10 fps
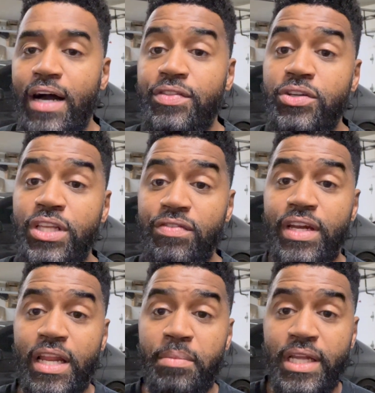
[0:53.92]
There's even
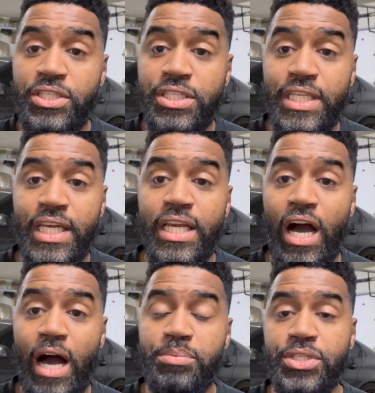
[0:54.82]
an MHD
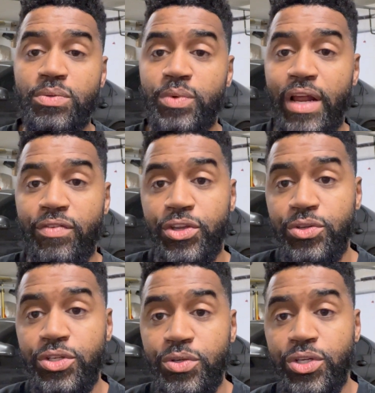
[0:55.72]
option whenever you
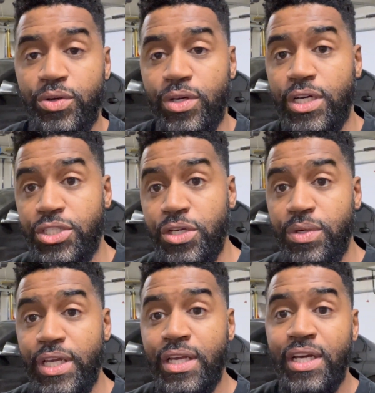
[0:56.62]
do your
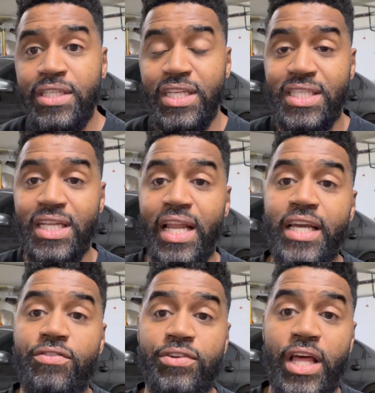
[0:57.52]
tuning to select
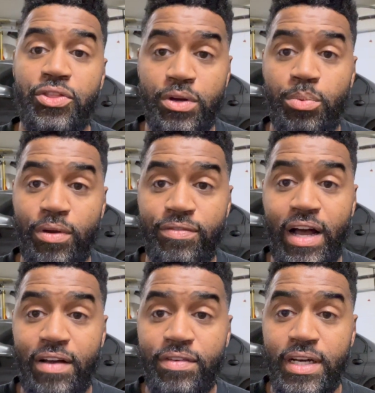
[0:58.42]
for that
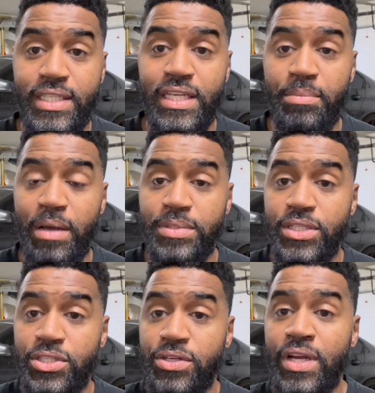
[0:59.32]
3.5 TMAP
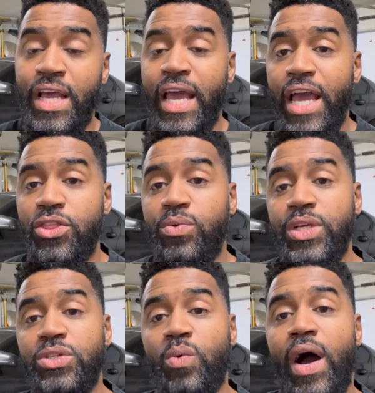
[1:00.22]
sensor. And the
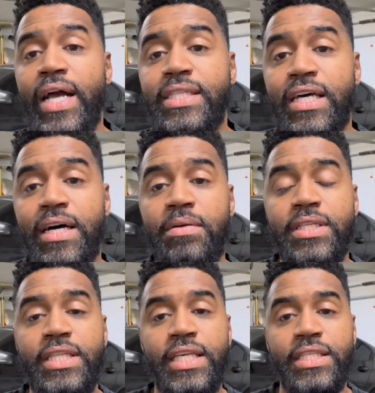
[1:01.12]
reason why is
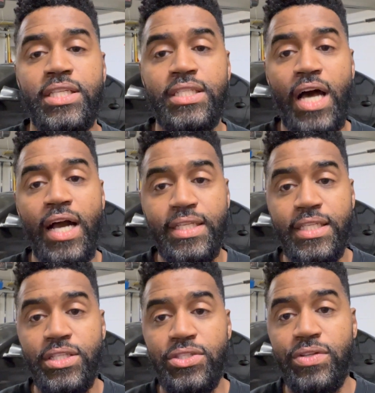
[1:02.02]
the stock
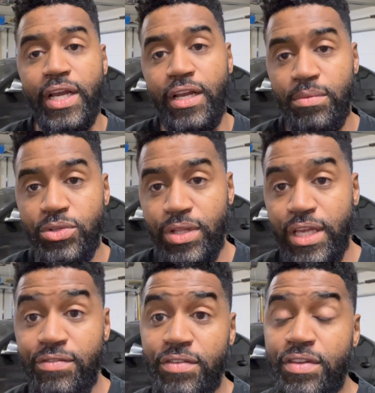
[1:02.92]
sensor that comes on the
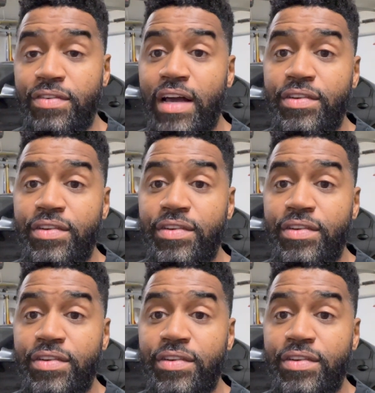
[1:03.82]
N55